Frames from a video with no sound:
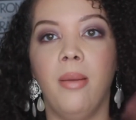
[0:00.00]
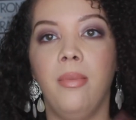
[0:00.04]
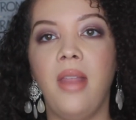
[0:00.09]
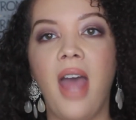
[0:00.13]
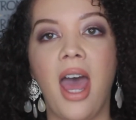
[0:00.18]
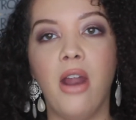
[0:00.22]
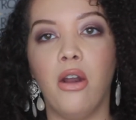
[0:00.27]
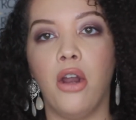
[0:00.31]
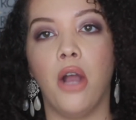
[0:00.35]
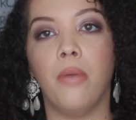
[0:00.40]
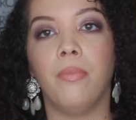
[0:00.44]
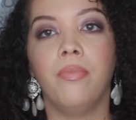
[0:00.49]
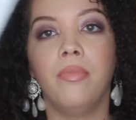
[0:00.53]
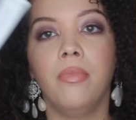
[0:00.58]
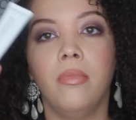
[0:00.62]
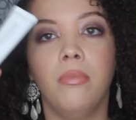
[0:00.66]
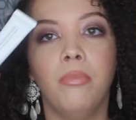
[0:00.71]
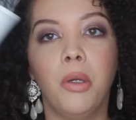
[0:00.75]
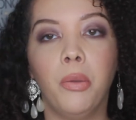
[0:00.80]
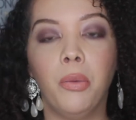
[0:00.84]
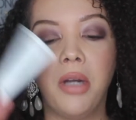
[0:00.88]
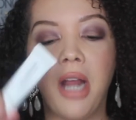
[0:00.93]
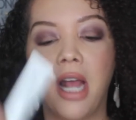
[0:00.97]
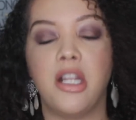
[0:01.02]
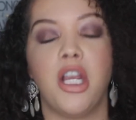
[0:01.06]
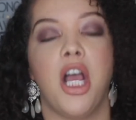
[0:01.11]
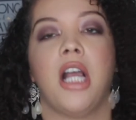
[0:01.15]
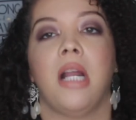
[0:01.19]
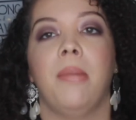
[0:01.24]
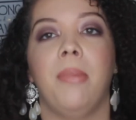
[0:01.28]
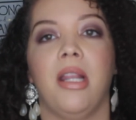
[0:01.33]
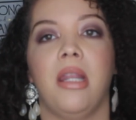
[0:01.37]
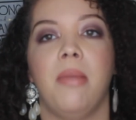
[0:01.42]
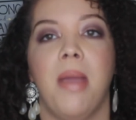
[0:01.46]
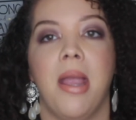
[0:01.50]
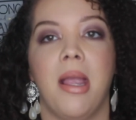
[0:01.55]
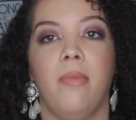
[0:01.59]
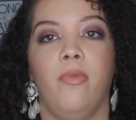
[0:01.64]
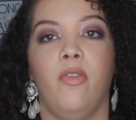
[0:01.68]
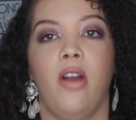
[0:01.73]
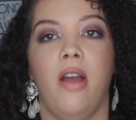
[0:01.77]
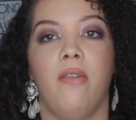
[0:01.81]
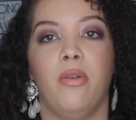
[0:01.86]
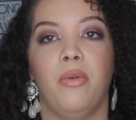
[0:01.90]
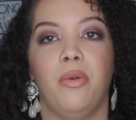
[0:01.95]
I don't know, but we're not talking about the Makeup
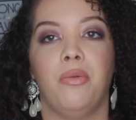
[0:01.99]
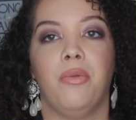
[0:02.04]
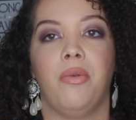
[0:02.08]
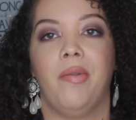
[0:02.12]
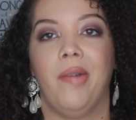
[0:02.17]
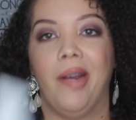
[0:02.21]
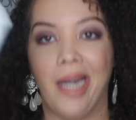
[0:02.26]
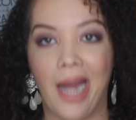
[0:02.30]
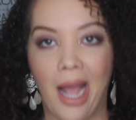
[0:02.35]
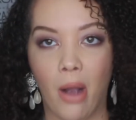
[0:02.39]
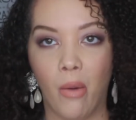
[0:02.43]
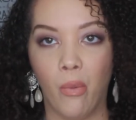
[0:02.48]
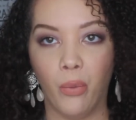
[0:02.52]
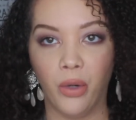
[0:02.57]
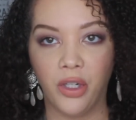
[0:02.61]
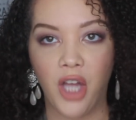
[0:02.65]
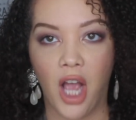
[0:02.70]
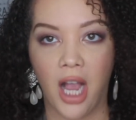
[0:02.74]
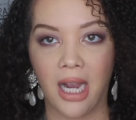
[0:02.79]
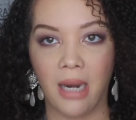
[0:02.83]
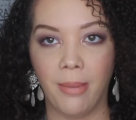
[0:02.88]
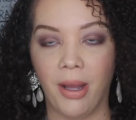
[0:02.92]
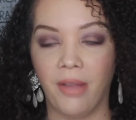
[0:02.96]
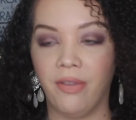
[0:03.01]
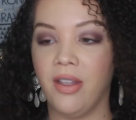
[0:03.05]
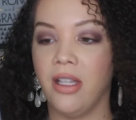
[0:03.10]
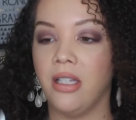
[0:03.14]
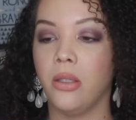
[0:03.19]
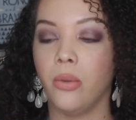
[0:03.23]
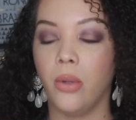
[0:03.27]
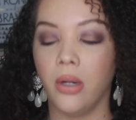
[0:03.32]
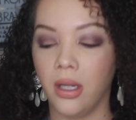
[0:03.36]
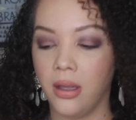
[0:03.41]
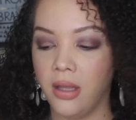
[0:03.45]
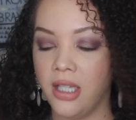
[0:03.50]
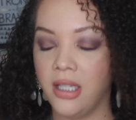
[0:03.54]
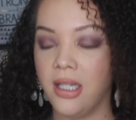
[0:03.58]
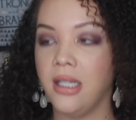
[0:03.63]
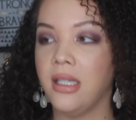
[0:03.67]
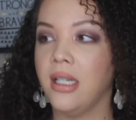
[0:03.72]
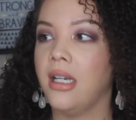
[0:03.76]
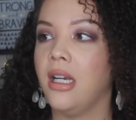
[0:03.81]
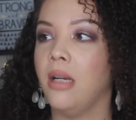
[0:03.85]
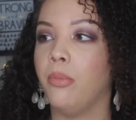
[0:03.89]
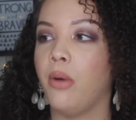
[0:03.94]
Forever one right now. We're talking about this one. This
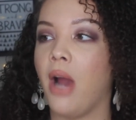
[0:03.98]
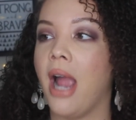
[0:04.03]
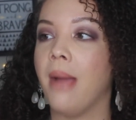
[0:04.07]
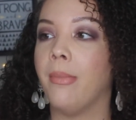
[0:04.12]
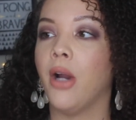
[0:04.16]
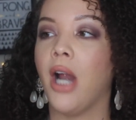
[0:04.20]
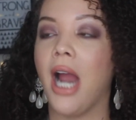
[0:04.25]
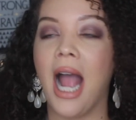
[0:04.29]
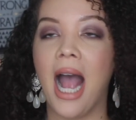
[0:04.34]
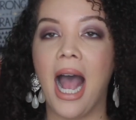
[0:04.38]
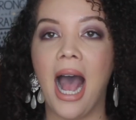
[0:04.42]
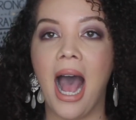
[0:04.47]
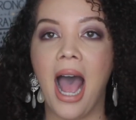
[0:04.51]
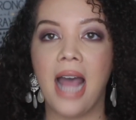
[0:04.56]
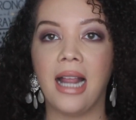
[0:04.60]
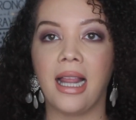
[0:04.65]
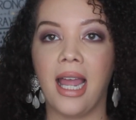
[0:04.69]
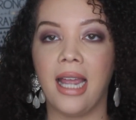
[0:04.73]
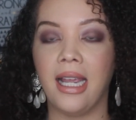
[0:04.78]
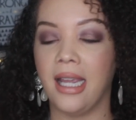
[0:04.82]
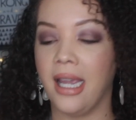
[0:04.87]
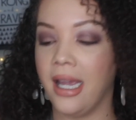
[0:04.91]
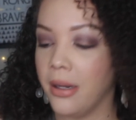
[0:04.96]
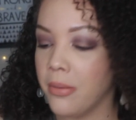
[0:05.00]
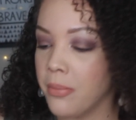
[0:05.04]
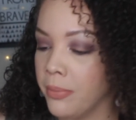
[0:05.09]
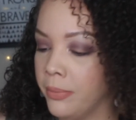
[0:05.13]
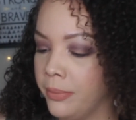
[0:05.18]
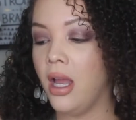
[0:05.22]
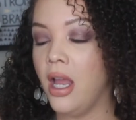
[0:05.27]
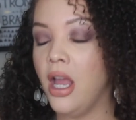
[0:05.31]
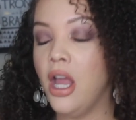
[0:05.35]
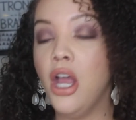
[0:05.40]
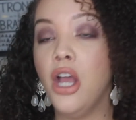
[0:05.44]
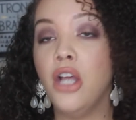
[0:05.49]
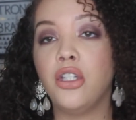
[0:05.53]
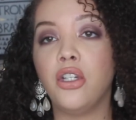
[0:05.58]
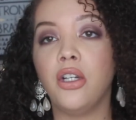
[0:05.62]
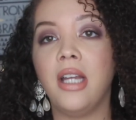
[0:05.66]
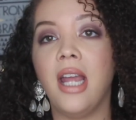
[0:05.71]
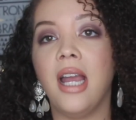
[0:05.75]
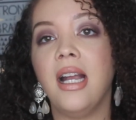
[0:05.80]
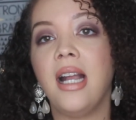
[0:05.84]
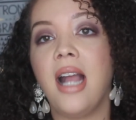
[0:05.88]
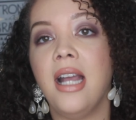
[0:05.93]
is a good primer. I like it. So
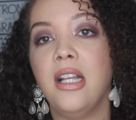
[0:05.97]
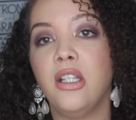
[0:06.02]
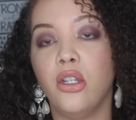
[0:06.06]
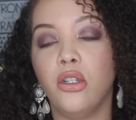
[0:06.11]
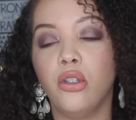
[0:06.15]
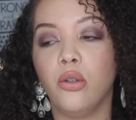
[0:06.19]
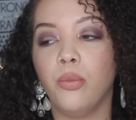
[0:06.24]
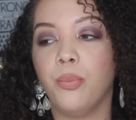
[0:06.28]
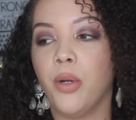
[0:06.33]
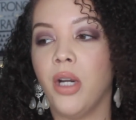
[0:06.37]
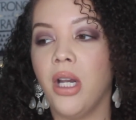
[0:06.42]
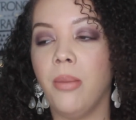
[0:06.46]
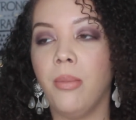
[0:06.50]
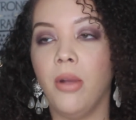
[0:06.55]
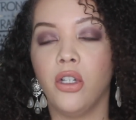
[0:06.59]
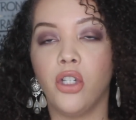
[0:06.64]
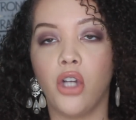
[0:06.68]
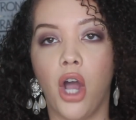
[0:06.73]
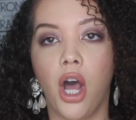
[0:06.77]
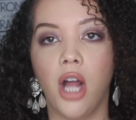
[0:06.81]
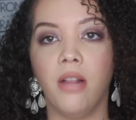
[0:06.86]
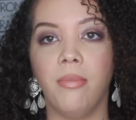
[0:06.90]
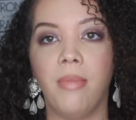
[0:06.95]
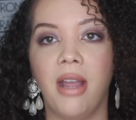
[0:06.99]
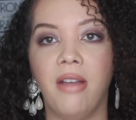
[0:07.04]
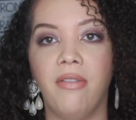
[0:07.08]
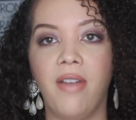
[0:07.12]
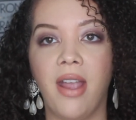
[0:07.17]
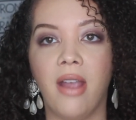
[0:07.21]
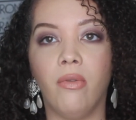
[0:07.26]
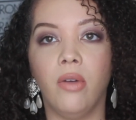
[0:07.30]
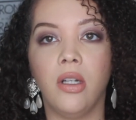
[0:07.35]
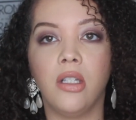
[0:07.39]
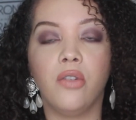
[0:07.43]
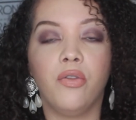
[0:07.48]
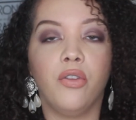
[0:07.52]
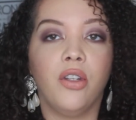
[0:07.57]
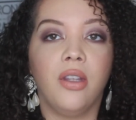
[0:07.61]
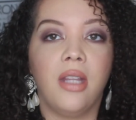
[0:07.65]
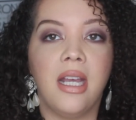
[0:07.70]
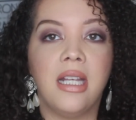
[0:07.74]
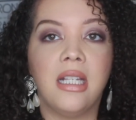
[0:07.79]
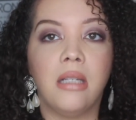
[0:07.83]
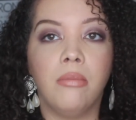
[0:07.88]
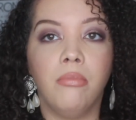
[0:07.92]
yeah, guys, those are pretty much all of my favorites for
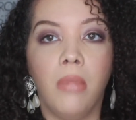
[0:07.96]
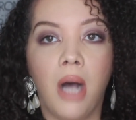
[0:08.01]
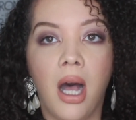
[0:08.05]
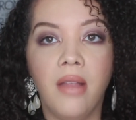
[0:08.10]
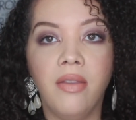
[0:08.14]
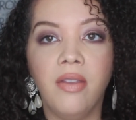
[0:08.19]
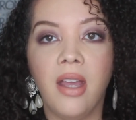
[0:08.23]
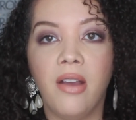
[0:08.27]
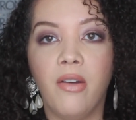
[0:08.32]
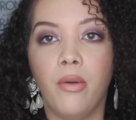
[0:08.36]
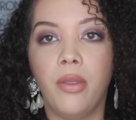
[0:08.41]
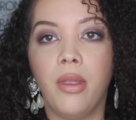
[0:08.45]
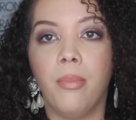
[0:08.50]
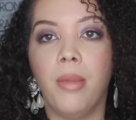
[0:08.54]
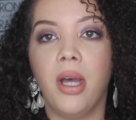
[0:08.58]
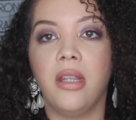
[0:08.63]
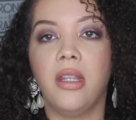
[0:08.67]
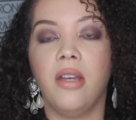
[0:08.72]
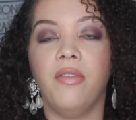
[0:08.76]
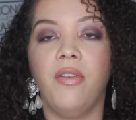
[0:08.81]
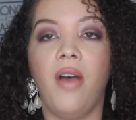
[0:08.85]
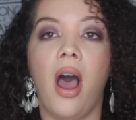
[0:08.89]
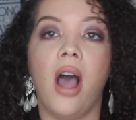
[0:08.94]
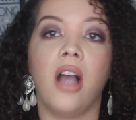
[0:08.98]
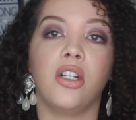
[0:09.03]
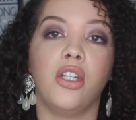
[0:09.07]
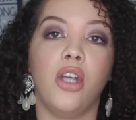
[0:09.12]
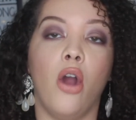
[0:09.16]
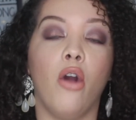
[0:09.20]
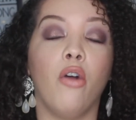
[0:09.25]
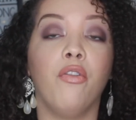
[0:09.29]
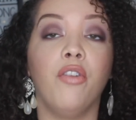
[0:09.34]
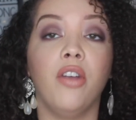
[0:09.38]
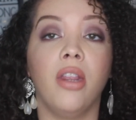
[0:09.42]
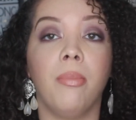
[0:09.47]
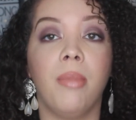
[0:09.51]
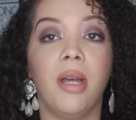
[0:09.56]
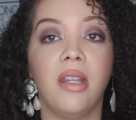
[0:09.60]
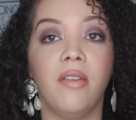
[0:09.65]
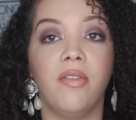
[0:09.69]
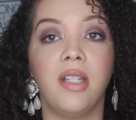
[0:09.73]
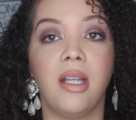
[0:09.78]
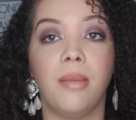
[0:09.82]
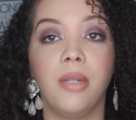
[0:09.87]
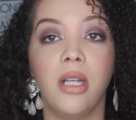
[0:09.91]
this month, for the month of October, or for the
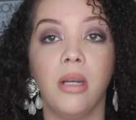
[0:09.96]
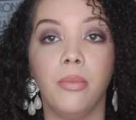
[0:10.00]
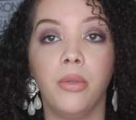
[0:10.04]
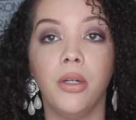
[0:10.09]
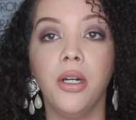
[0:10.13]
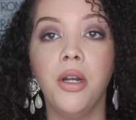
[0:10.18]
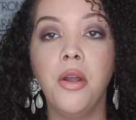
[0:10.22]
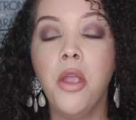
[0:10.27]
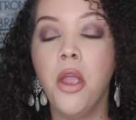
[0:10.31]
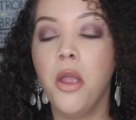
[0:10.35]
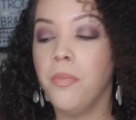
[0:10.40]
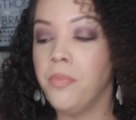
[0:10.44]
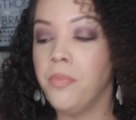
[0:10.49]
month of September.